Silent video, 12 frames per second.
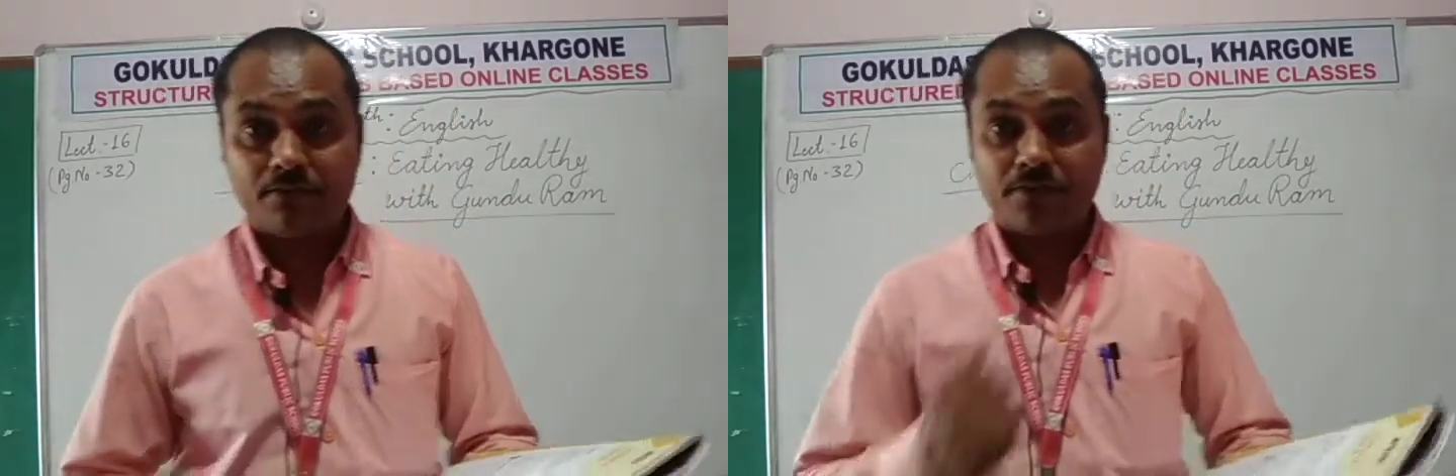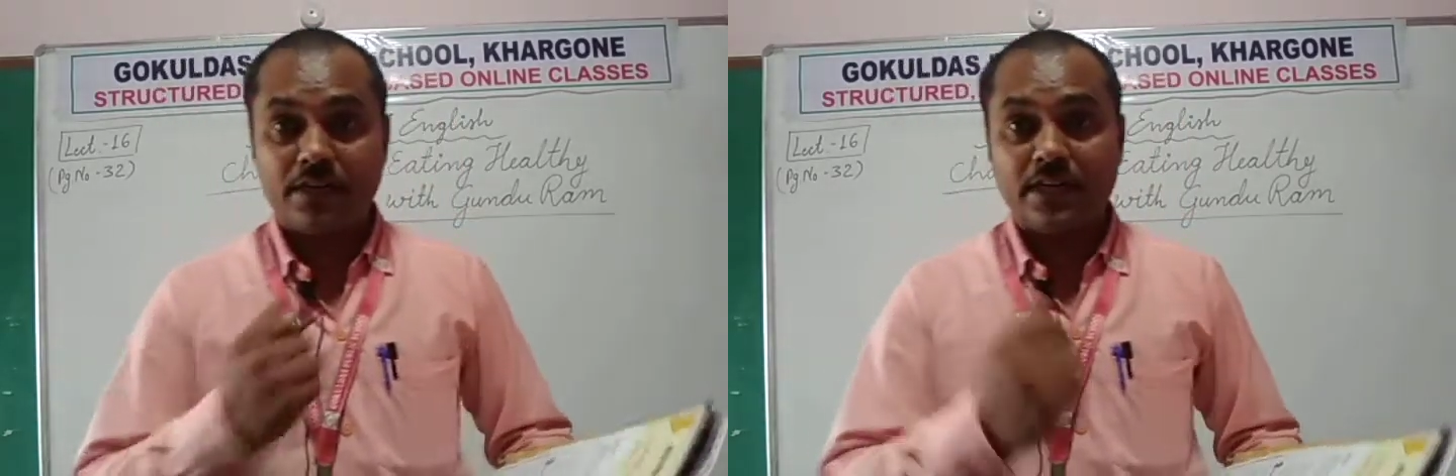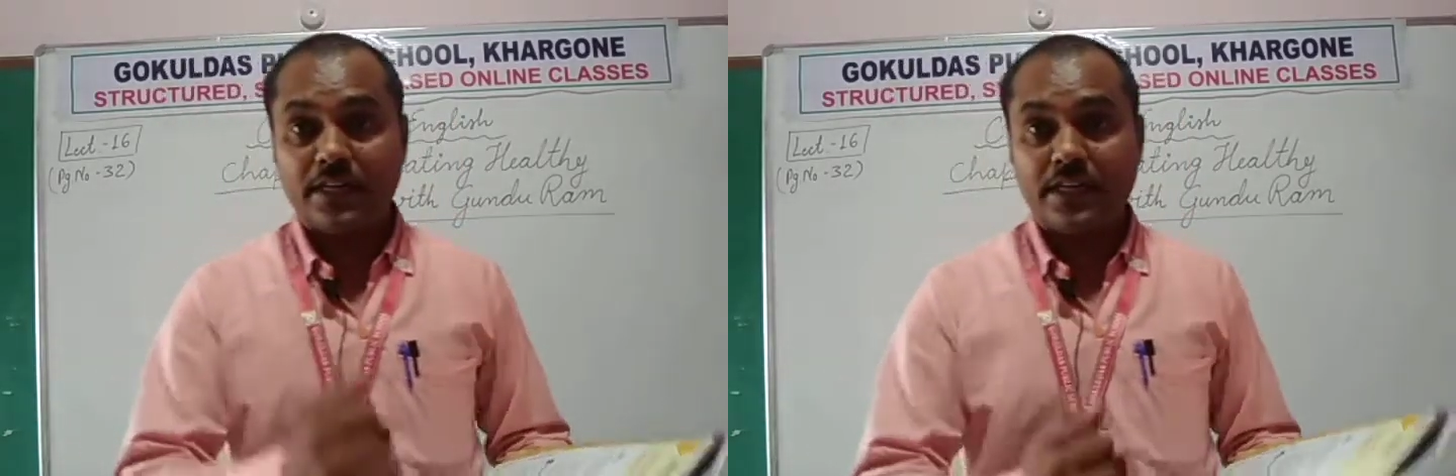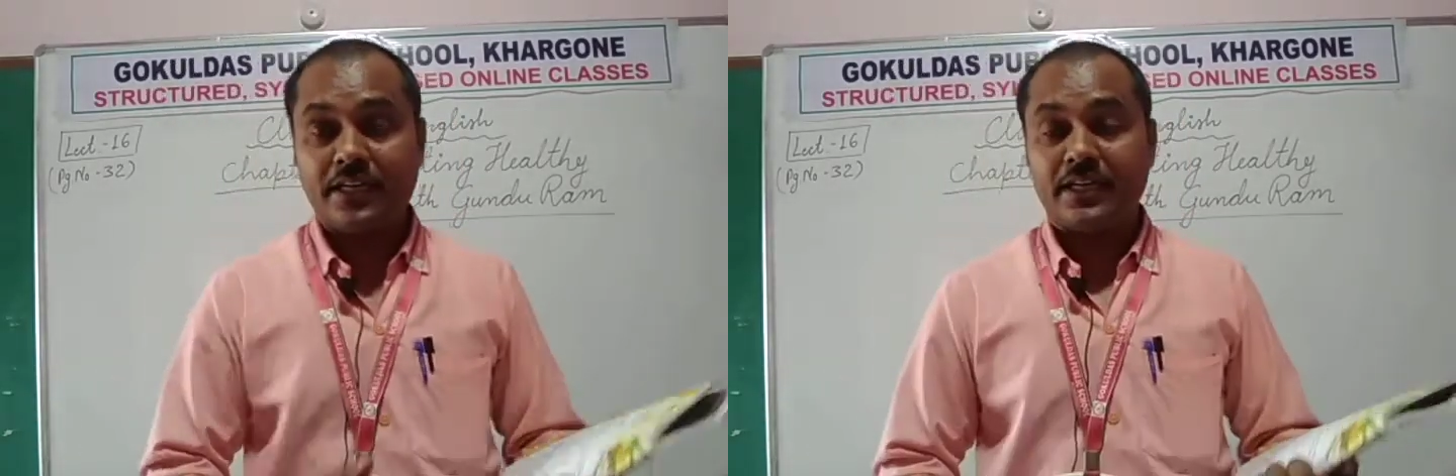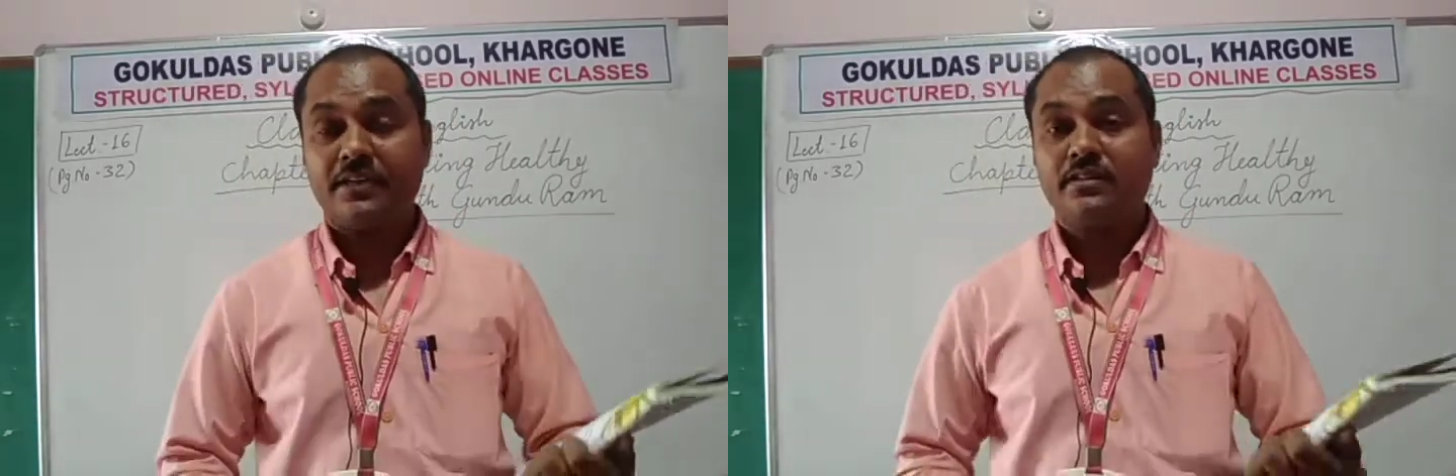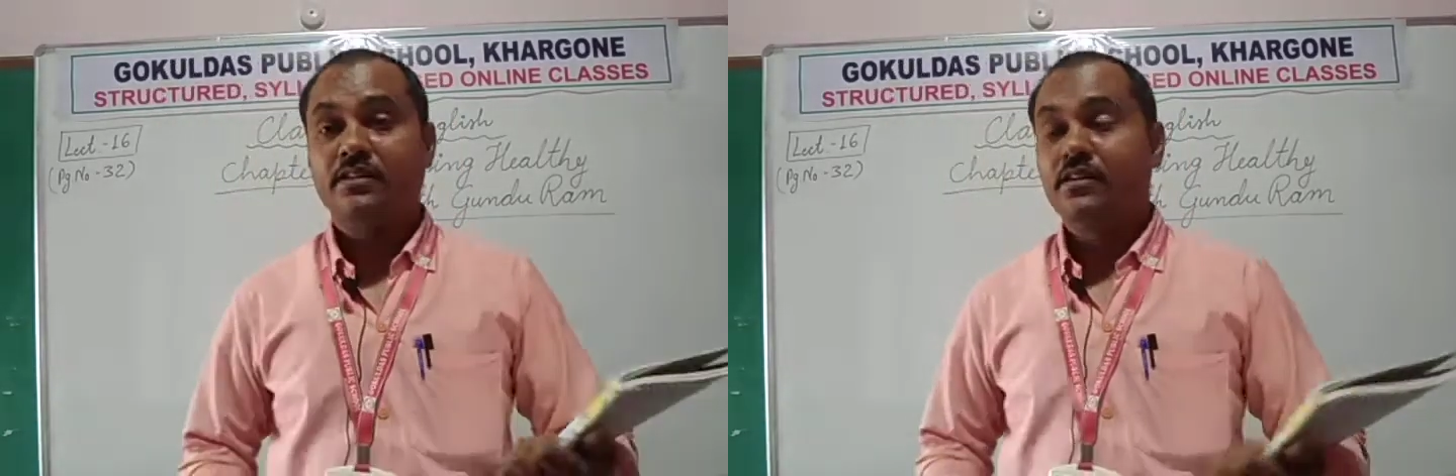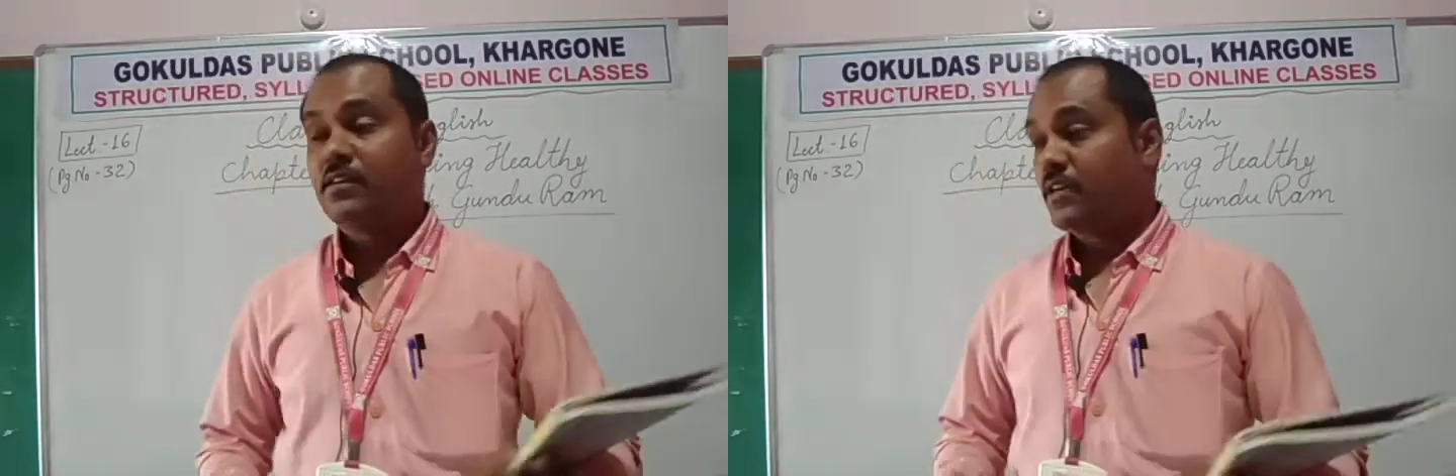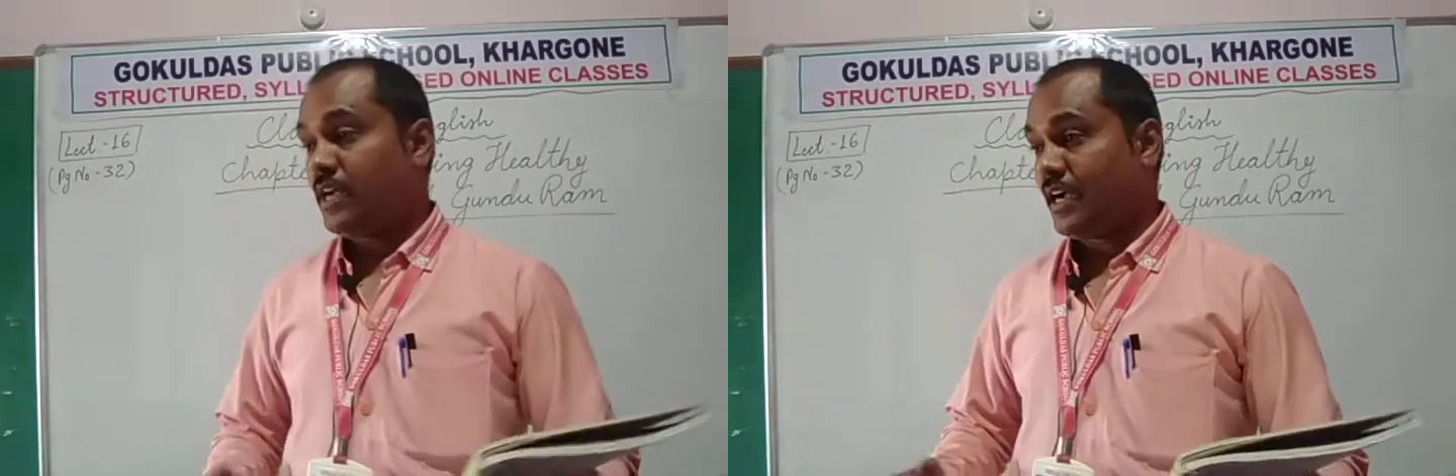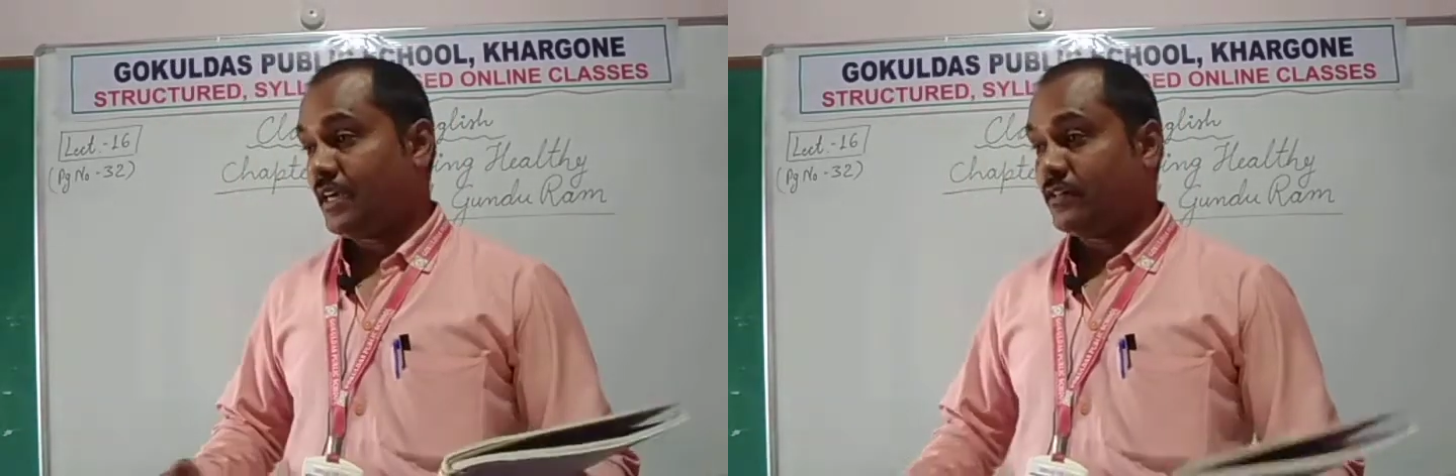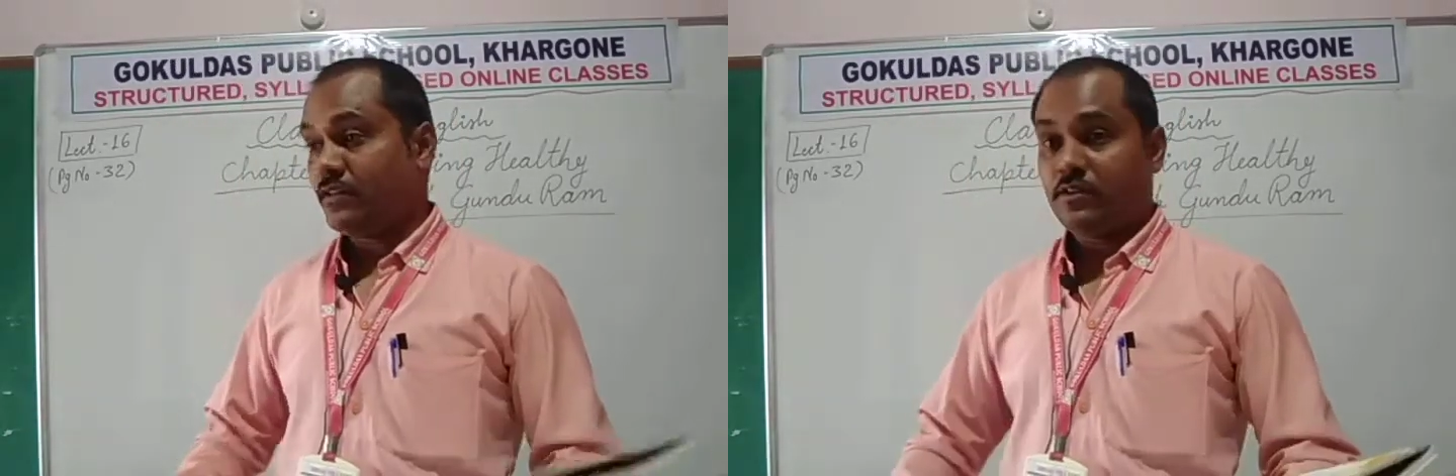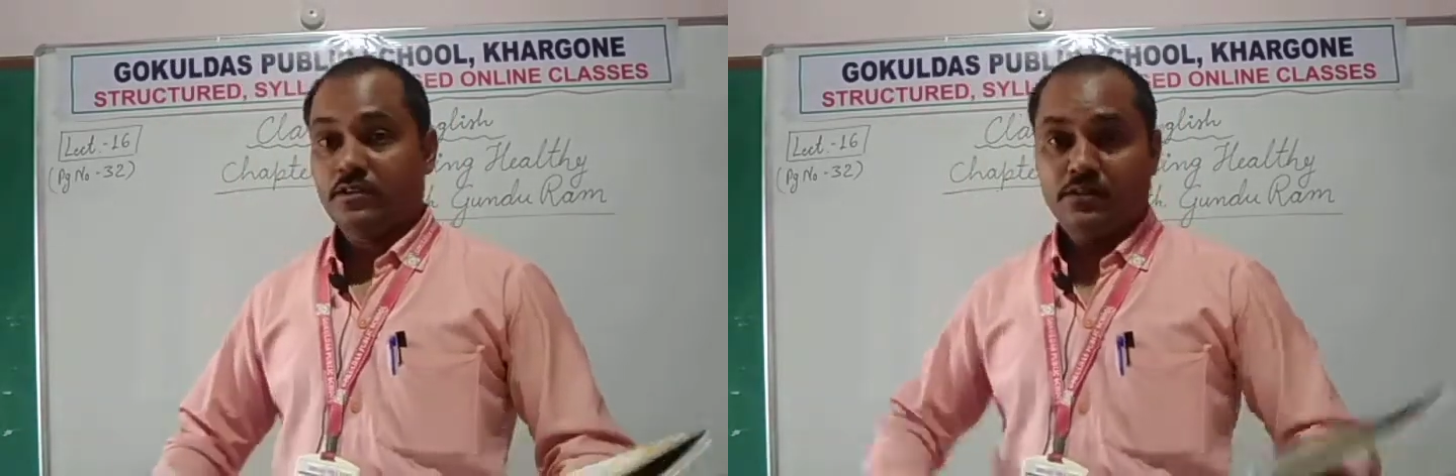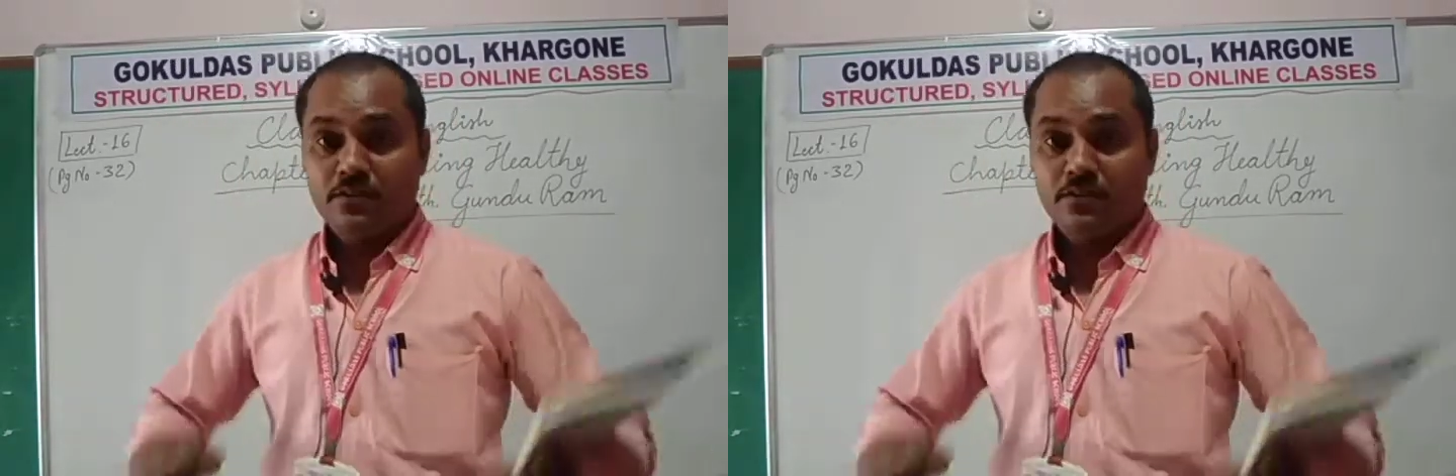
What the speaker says: running and